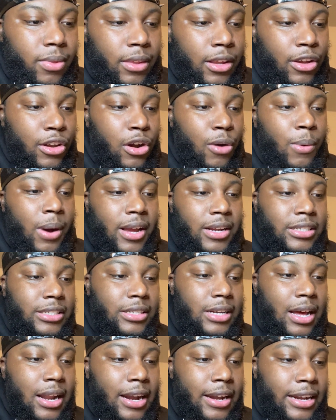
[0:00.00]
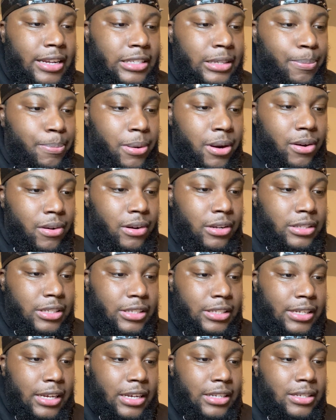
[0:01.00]
You know, why you just kind of disappear on us? It
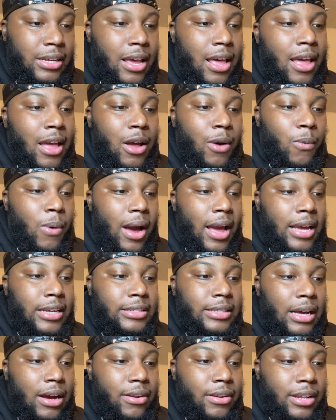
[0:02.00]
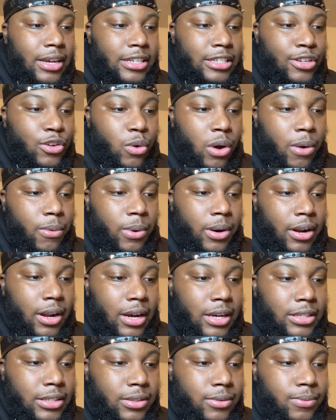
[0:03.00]
says, Why hast thou thus dealt with
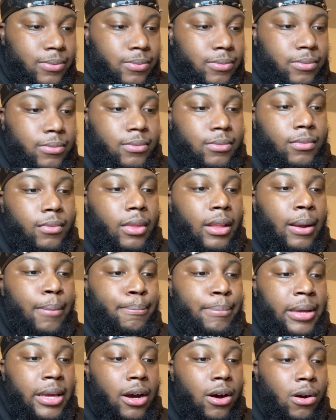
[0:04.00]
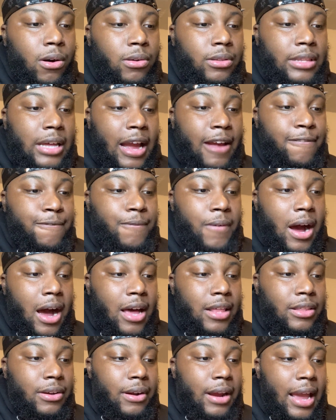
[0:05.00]
us? Behold, thy
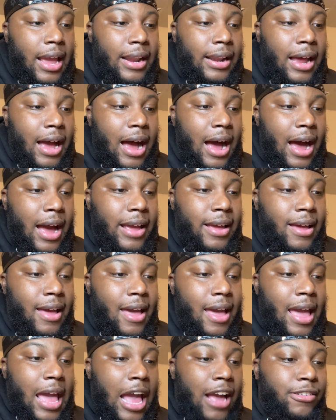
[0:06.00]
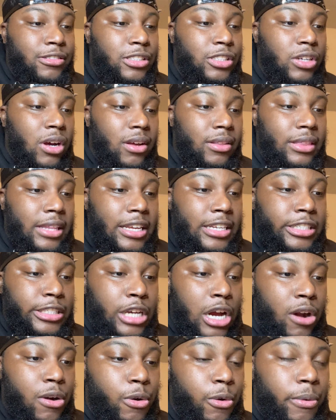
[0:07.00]
father and I have sought thee
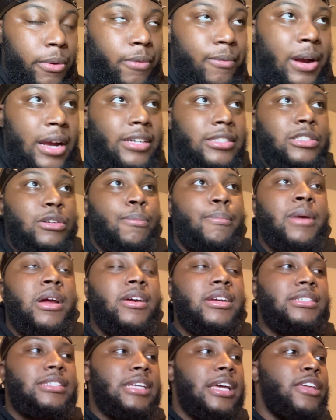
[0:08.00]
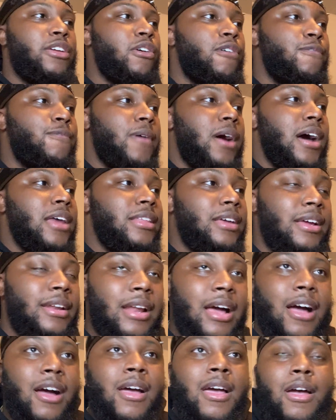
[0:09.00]
sorrowing, right? So Mary said, Your father and
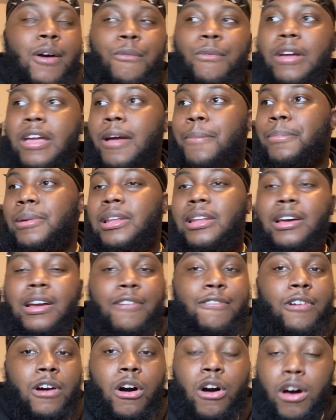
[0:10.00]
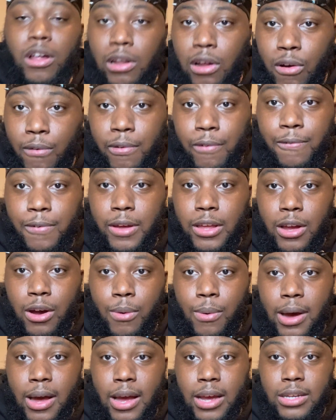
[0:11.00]
I, we have been looking all over for
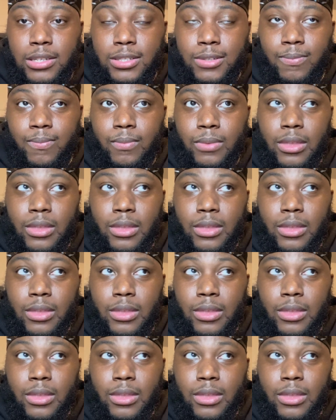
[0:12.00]
your ass.